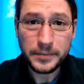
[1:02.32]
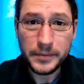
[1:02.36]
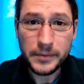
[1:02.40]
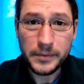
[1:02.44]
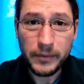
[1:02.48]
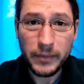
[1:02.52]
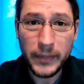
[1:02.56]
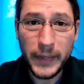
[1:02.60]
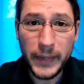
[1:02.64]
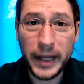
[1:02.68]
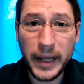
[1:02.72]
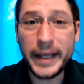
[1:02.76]

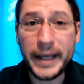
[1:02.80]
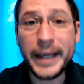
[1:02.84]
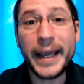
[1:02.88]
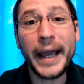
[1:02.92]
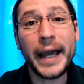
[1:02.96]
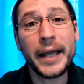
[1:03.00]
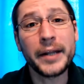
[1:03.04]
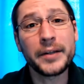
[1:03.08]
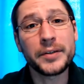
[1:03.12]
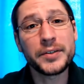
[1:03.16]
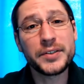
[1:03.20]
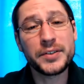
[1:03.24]
And
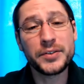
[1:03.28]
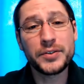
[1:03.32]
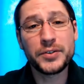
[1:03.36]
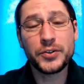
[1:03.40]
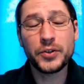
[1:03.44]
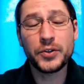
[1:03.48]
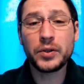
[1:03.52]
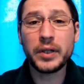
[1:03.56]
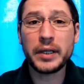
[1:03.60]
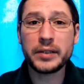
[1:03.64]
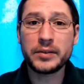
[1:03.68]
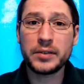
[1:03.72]
again, since you
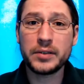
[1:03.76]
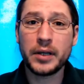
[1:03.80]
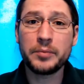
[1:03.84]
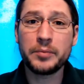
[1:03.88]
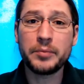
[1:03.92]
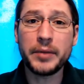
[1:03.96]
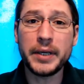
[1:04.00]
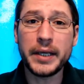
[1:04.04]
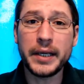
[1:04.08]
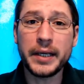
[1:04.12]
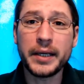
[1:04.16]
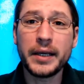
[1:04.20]
clicked on
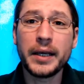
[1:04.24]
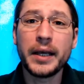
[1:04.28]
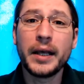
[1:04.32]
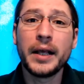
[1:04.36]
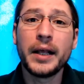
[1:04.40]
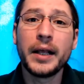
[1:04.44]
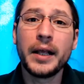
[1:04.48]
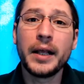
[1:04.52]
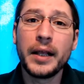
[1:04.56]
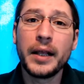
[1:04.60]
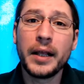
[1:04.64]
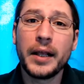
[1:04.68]
me,
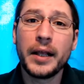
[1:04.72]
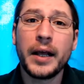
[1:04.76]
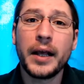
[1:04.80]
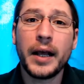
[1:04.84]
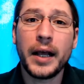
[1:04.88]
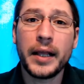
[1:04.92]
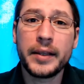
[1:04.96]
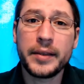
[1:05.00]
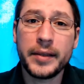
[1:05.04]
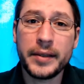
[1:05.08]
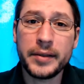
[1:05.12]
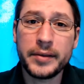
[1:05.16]
I
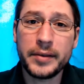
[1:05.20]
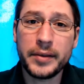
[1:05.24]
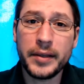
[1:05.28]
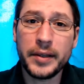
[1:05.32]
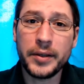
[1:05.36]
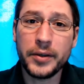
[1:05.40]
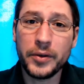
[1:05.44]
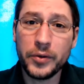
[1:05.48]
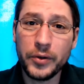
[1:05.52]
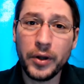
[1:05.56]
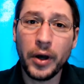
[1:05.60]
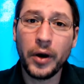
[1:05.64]
think that
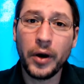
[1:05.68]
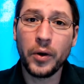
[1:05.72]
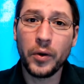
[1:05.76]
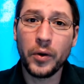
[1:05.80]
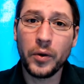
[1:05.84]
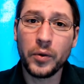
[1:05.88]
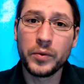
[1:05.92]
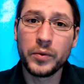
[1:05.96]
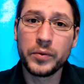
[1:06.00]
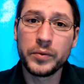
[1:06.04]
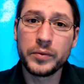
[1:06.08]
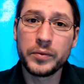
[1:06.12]
you
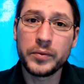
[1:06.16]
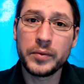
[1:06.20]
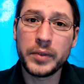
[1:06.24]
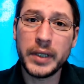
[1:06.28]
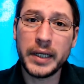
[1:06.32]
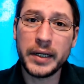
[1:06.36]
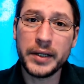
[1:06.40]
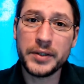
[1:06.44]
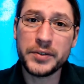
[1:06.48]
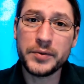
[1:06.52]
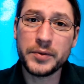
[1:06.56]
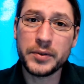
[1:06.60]
know that
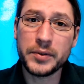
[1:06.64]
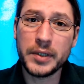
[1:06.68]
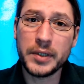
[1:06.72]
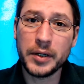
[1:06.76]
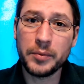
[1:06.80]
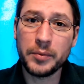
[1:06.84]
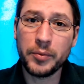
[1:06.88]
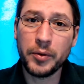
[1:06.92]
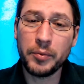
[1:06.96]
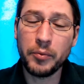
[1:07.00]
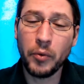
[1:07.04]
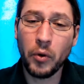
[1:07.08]
it's going to
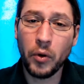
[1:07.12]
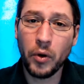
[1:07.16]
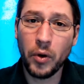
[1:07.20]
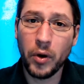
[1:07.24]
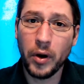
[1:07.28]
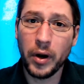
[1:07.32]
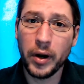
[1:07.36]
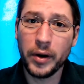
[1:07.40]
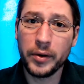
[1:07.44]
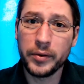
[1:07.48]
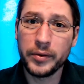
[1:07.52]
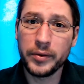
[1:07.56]
be
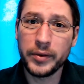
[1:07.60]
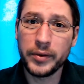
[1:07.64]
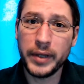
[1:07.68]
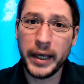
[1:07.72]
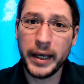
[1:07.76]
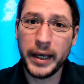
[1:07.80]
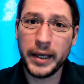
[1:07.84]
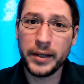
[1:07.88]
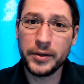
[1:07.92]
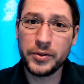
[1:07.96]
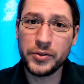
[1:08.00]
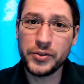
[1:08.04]
more
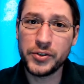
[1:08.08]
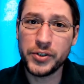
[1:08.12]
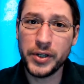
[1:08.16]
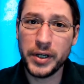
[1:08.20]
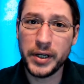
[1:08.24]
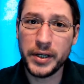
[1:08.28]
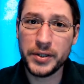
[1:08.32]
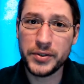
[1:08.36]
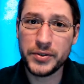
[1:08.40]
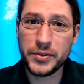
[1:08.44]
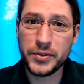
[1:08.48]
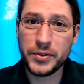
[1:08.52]
than
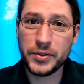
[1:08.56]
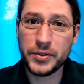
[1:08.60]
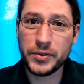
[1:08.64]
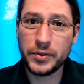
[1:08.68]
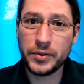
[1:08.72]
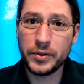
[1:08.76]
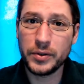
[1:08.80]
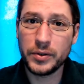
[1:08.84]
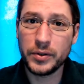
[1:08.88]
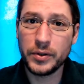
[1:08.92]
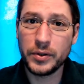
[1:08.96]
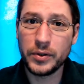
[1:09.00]
just
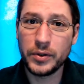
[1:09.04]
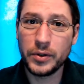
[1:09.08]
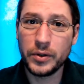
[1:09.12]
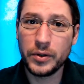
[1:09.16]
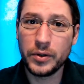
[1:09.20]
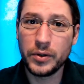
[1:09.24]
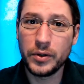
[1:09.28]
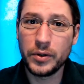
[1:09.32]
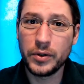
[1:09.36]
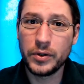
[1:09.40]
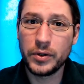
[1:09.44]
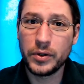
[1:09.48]

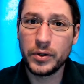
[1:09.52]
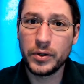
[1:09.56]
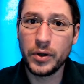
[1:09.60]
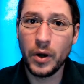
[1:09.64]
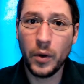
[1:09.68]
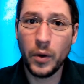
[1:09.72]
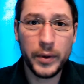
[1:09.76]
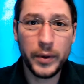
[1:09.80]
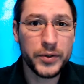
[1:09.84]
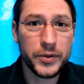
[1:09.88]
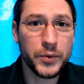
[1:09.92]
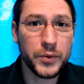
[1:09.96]

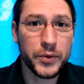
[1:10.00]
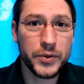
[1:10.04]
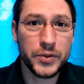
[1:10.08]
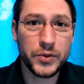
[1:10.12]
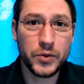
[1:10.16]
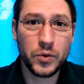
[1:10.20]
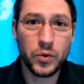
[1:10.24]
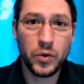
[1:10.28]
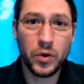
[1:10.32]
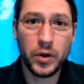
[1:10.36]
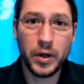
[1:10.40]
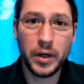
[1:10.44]
going to a
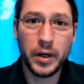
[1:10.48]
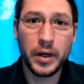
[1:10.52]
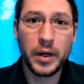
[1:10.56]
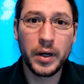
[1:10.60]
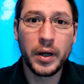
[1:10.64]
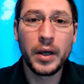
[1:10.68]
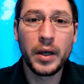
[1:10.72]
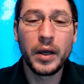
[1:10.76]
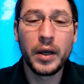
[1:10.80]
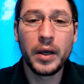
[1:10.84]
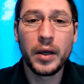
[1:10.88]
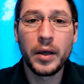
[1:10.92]
store,
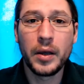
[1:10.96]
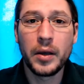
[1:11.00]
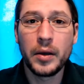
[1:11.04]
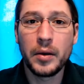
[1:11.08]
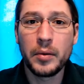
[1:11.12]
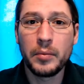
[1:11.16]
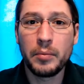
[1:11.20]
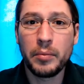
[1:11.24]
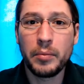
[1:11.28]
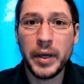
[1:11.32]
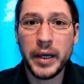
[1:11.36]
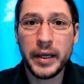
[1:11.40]

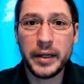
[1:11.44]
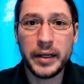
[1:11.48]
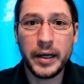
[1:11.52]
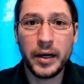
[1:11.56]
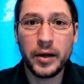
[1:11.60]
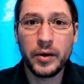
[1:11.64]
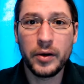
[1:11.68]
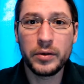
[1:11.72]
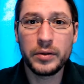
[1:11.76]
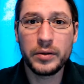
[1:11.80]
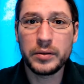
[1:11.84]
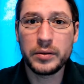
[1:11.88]
picking
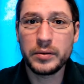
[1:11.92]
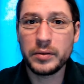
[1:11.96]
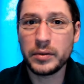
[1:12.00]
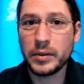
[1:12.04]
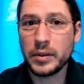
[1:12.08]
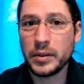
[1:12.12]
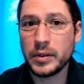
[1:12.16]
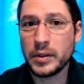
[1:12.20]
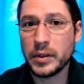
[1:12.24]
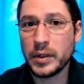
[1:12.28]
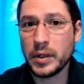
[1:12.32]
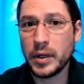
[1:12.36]
out
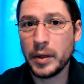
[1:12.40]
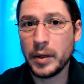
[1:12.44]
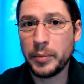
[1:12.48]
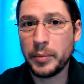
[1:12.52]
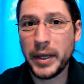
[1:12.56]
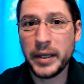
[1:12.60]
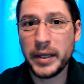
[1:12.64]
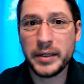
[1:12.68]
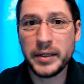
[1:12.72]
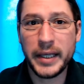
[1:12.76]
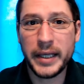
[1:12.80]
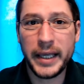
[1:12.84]
a
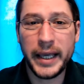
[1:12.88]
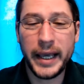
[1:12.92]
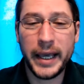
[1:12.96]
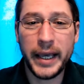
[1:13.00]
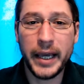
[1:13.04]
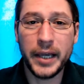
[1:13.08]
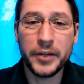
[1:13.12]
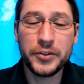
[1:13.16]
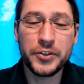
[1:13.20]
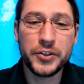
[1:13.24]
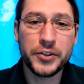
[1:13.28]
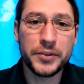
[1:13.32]
pet in a
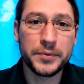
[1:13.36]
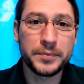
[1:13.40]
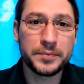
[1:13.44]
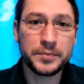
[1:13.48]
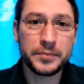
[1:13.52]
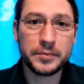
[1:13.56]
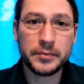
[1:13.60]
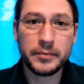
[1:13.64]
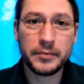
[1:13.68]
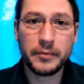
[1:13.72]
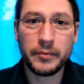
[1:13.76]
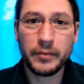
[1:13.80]
cage,
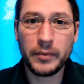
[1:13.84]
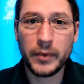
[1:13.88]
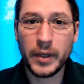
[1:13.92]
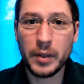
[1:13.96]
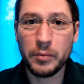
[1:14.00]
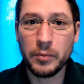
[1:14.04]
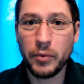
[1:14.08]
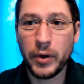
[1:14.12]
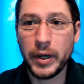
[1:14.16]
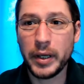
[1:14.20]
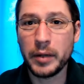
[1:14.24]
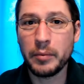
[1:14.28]

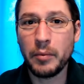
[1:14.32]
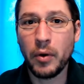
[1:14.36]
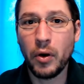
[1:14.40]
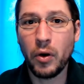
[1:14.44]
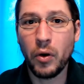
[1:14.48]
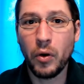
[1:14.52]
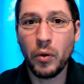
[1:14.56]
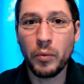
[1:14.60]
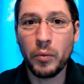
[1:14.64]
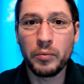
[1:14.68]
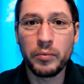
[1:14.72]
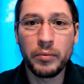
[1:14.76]
bringing him
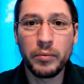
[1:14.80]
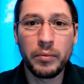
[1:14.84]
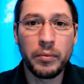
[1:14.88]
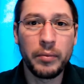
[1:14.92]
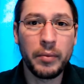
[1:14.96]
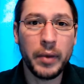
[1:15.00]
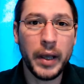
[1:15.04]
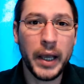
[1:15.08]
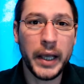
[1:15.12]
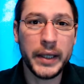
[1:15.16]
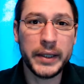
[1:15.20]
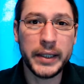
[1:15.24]
home,
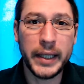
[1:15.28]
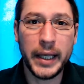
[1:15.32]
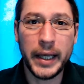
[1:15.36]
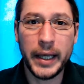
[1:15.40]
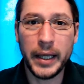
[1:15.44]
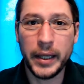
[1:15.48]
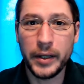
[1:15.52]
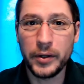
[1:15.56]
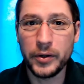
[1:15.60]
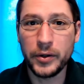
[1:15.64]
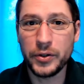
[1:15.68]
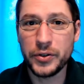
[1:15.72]
and
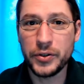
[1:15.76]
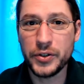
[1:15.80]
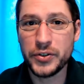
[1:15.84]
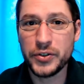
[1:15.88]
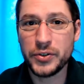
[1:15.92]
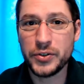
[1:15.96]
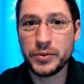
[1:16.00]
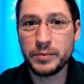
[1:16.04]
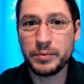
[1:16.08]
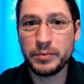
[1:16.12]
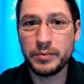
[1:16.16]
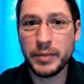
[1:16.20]
then you just
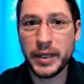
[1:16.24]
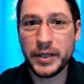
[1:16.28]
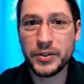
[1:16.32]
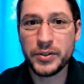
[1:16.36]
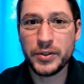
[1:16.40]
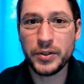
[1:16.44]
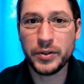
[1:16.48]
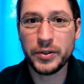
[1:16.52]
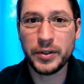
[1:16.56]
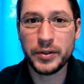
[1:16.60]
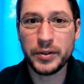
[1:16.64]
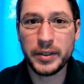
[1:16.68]
make
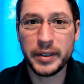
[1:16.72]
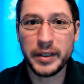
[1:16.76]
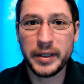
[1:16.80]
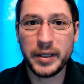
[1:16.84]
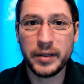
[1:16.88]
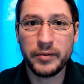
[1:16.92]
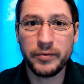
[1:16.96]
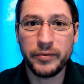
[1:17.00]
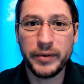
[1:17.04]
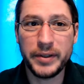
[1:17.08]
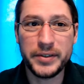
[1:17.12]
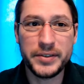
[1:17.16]
sure that the
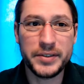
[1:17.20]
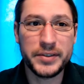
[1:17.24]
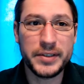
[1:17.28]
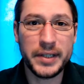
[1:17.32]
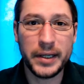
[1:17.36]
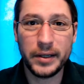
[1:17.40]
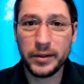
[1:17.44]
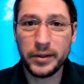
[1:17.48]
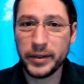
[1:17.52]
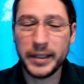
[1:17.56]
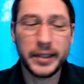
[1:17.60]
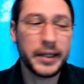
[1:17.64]
kid feeds it
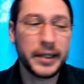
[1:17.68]
daily.